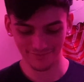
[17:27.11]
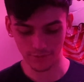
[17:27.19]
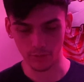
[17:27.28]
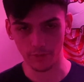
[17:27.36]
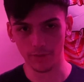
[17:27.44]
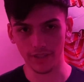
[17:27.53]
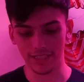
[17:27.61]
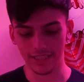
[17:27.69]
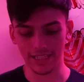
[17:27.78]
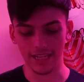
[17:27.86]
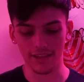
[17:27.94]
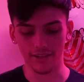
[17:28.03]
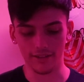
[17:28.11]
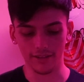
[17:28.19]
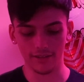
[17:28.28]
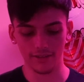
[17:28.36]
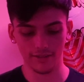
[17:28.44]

But we put it together